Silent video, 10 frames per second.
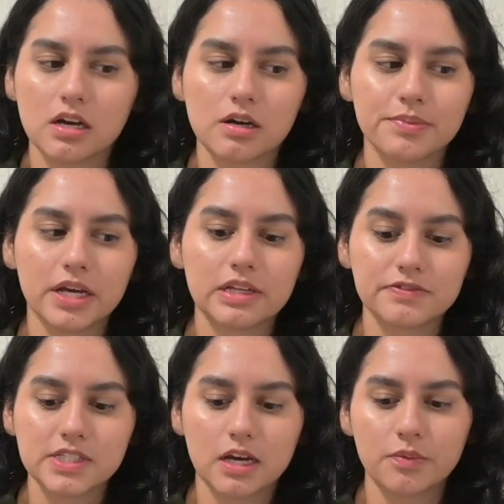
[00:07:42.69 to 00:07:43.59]
Now that I've
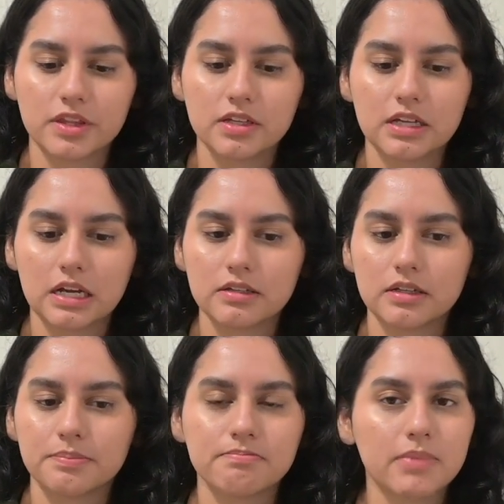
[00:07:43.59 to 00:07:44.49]
sat with it,
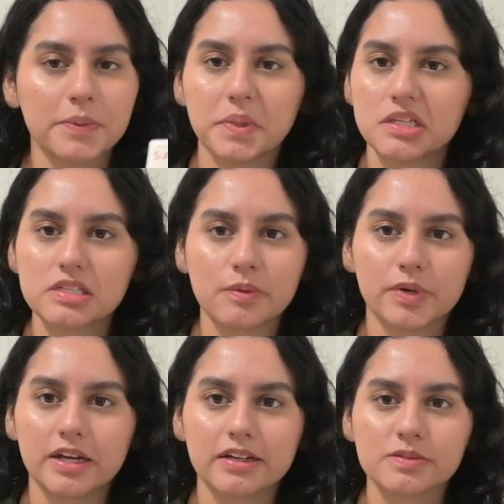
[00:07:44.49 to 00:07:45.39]
might be the same
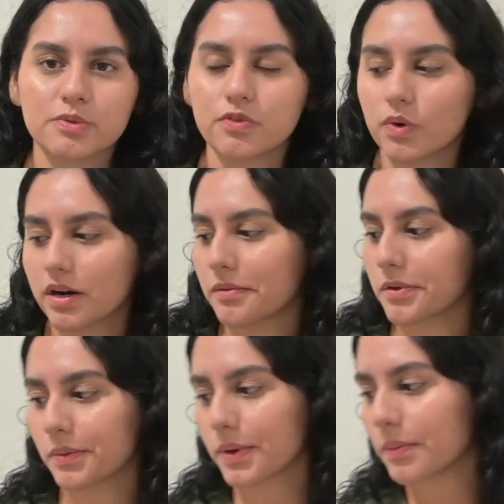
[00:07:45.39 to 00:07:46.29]
rating as before,
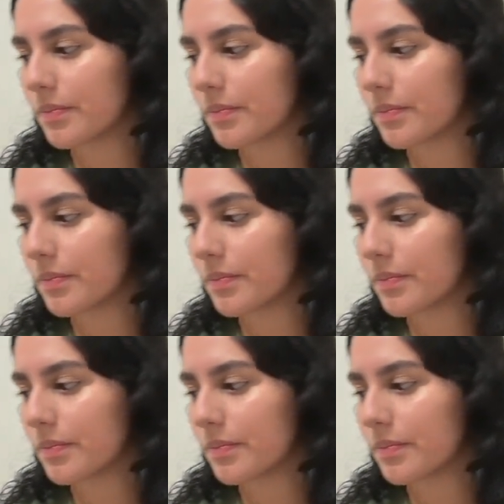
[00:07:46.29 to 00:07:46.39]
don't know.